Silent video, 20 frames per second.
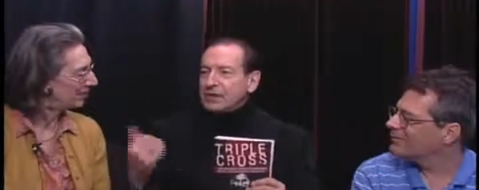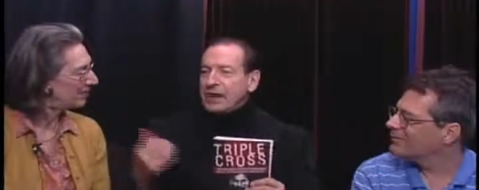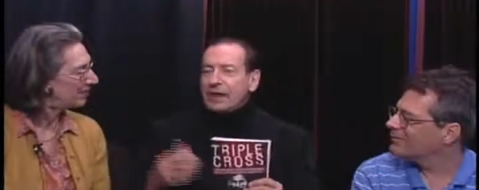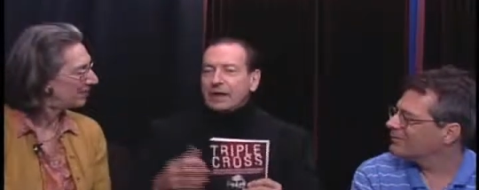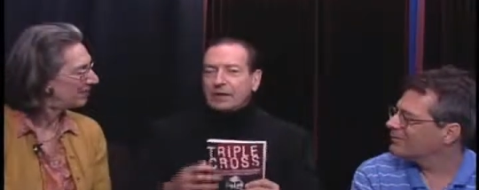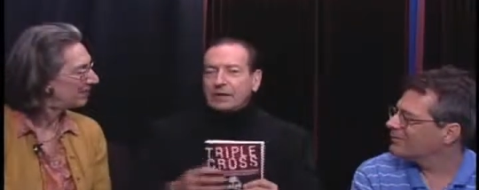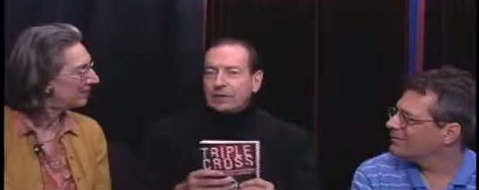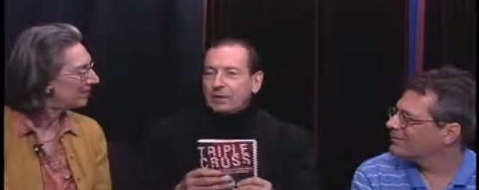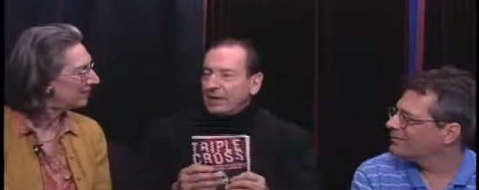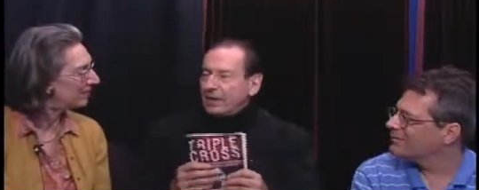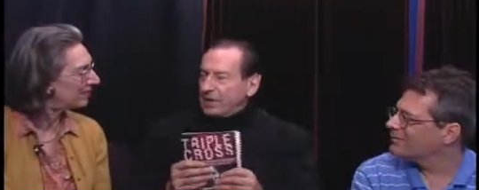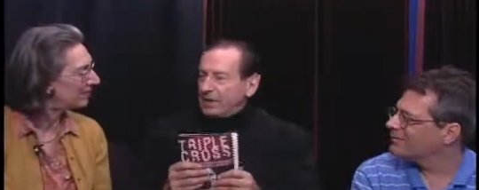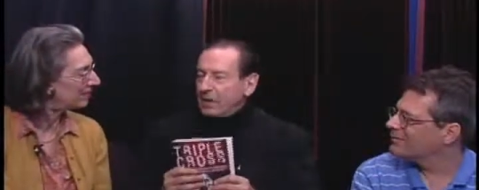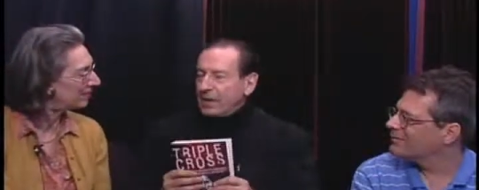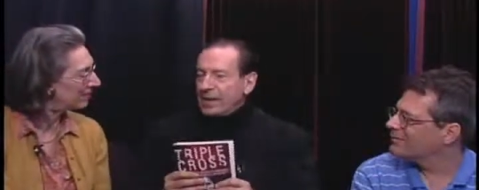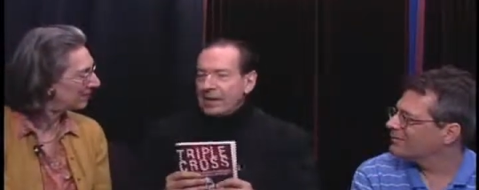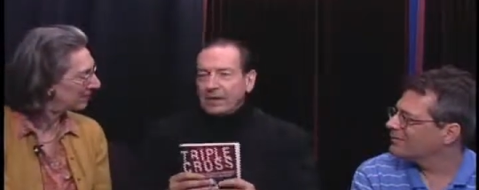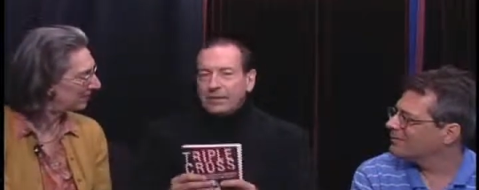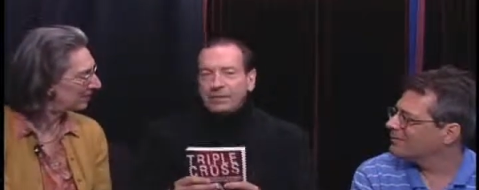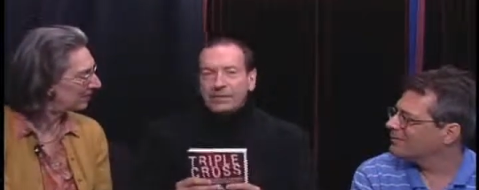Speaker 1: Jack Cloonan, who
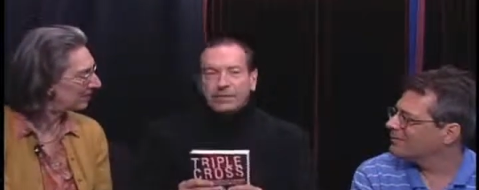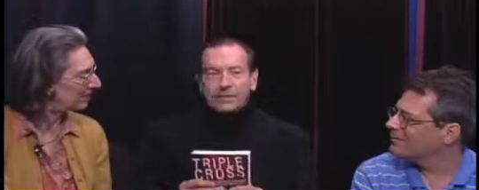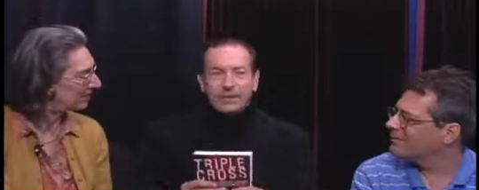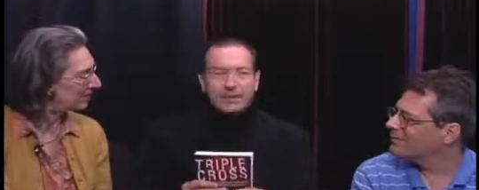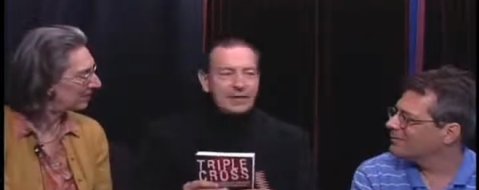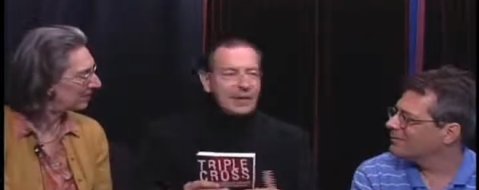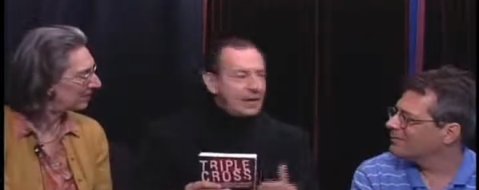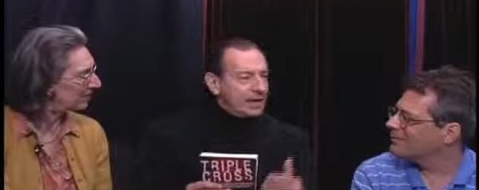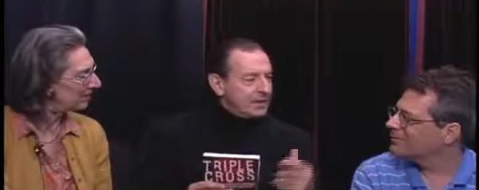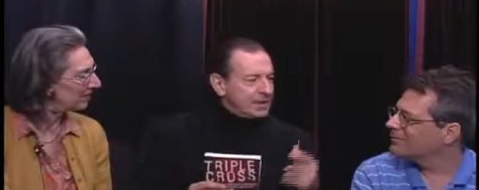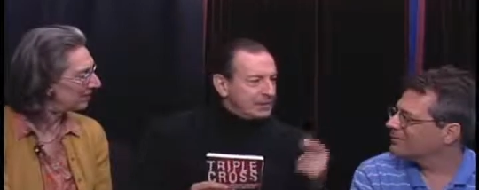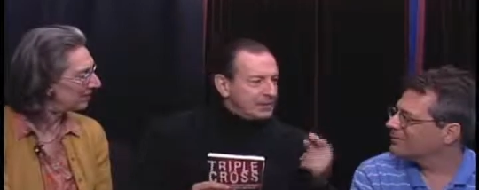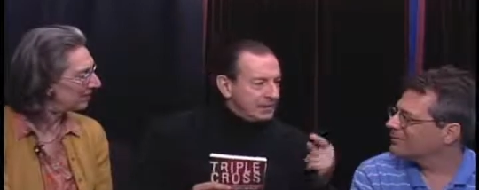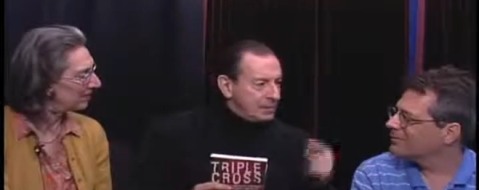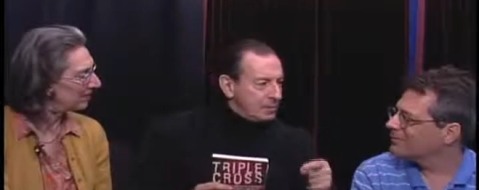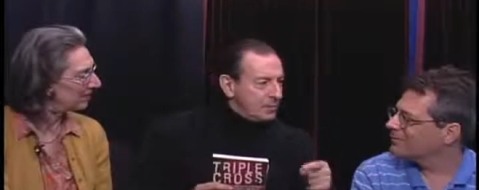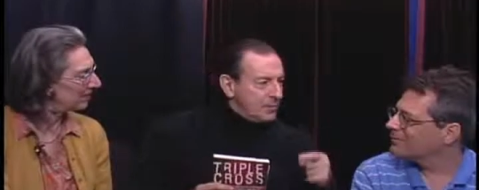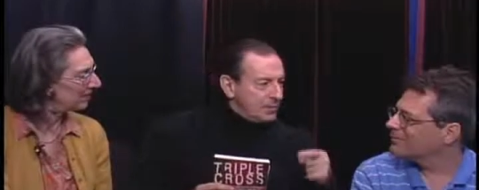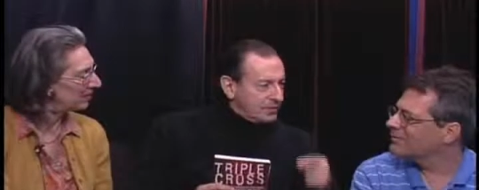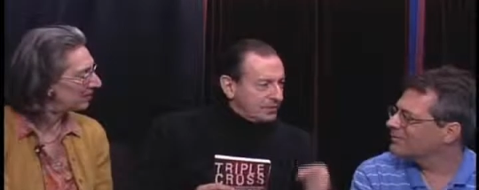I interviewed, and said, That is
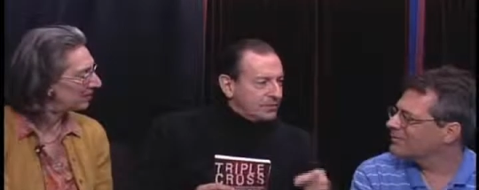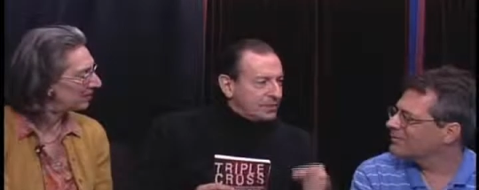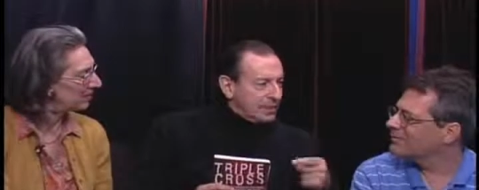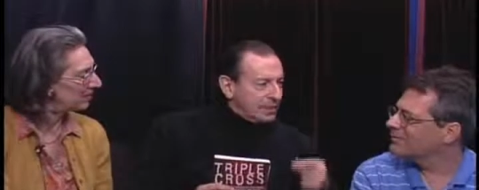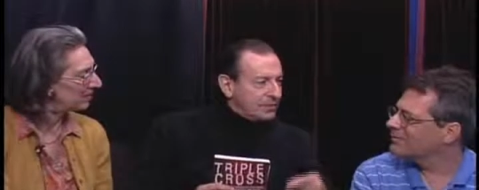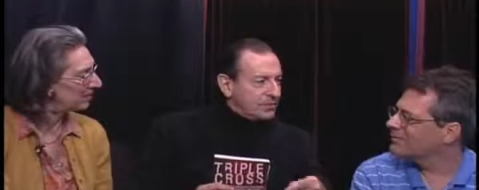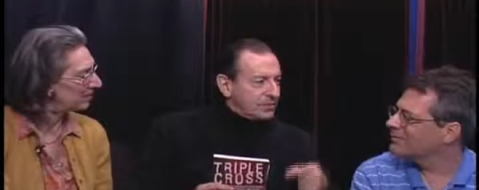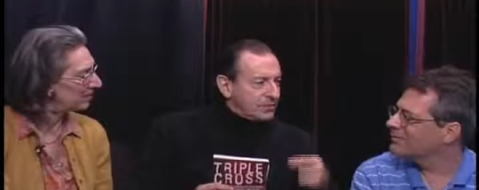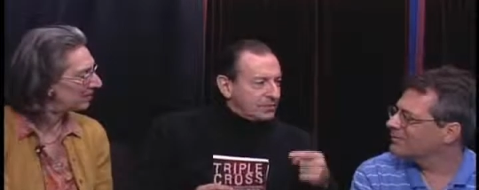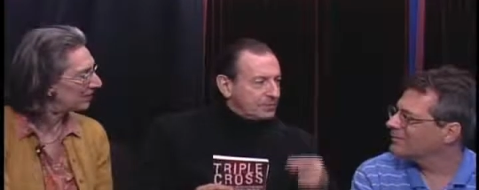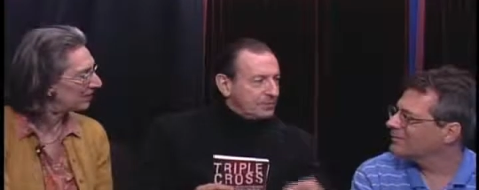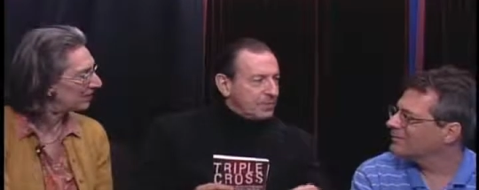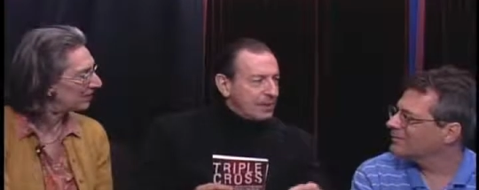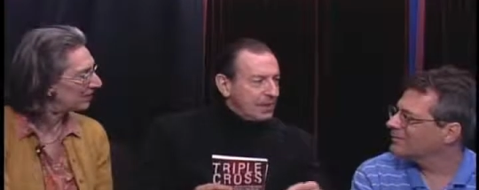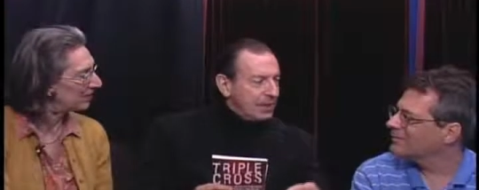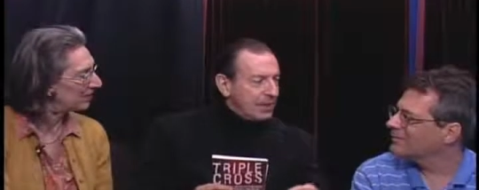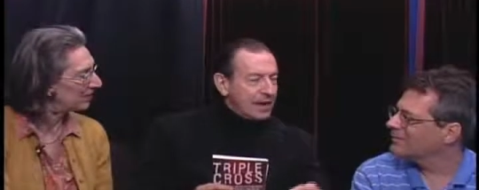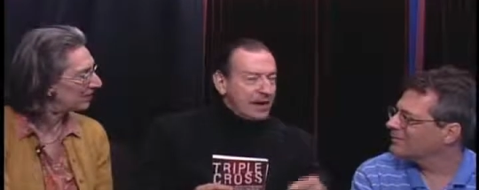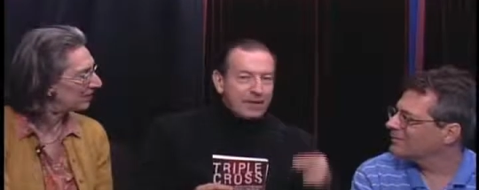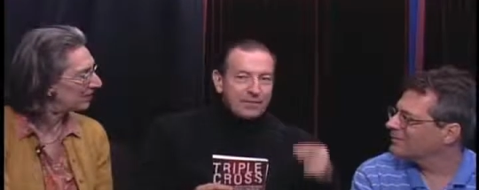the most dangerous
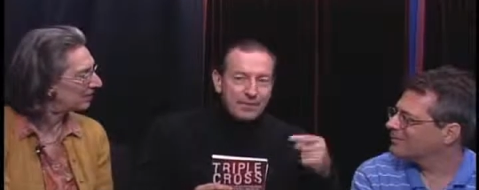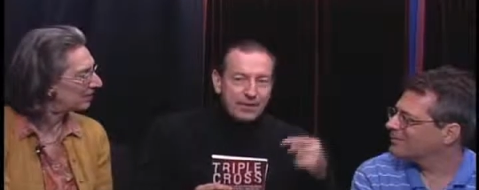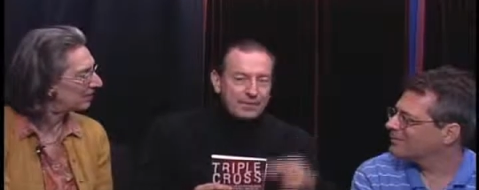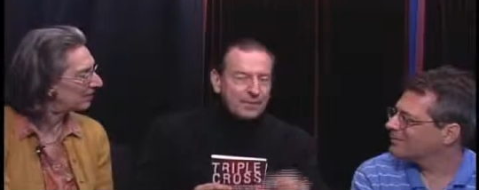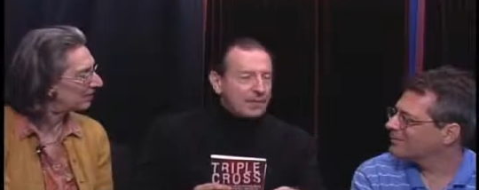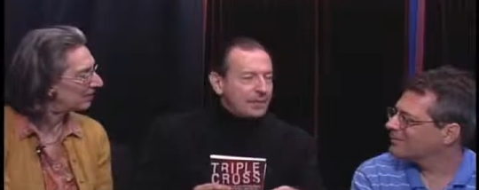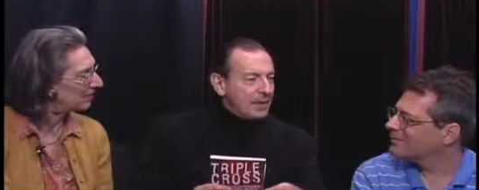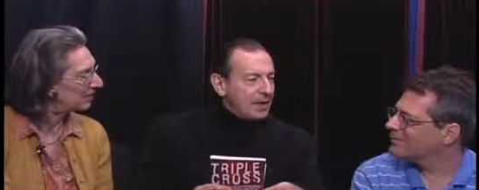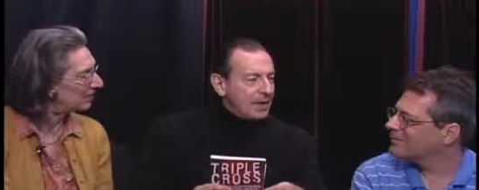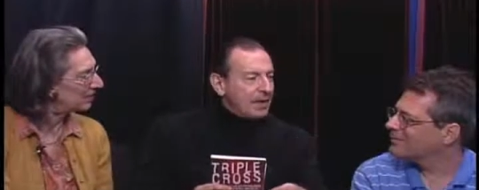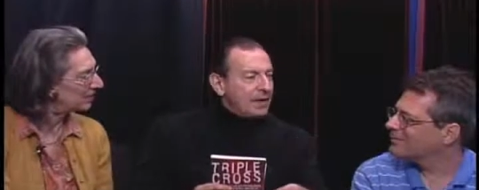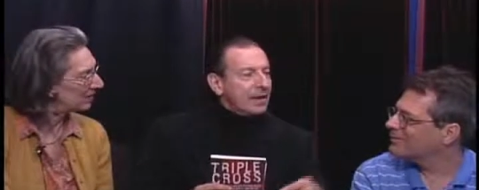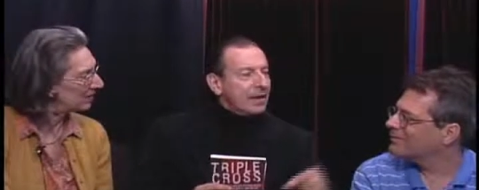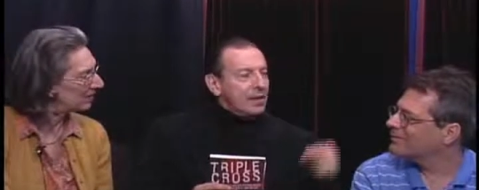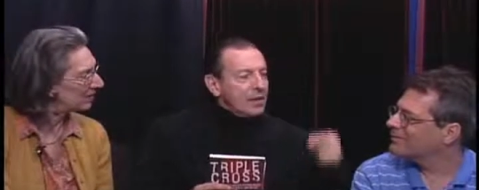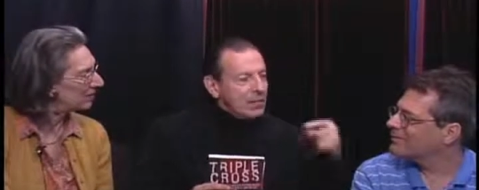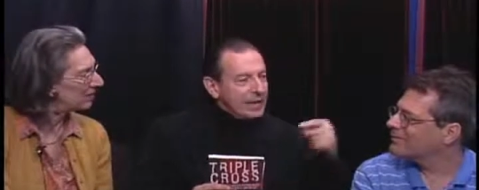man I've ever met.